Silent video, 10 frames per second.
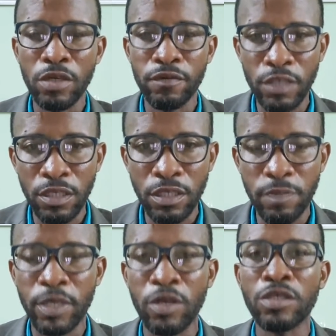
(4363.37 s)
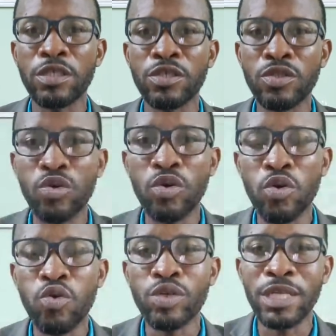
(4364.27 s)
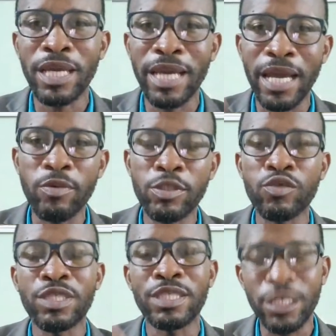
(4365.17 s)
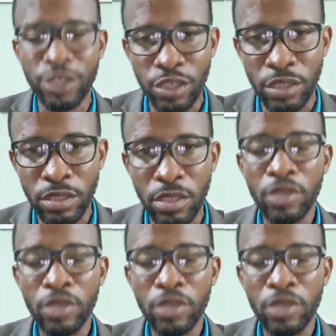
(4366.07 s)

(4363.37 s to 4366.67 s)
of Justice because there's no court in Guyana with jurisdiction